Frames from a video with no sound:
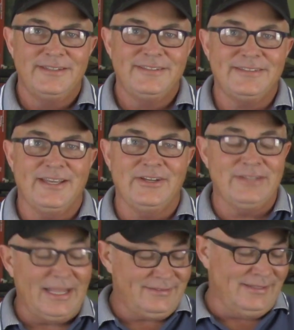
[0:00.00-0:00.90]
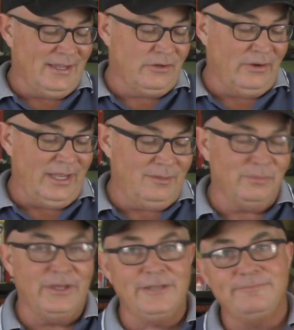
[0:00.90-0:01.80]
So that's not great,
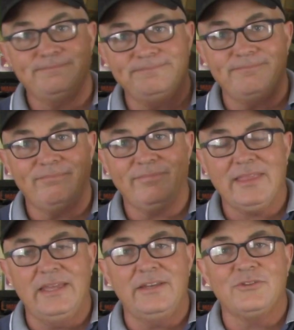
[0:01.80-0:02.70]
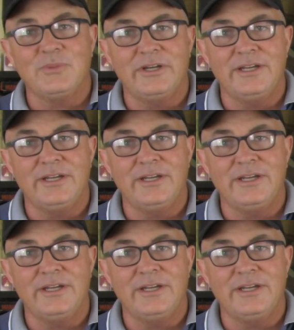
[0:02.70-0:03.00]
but it is what it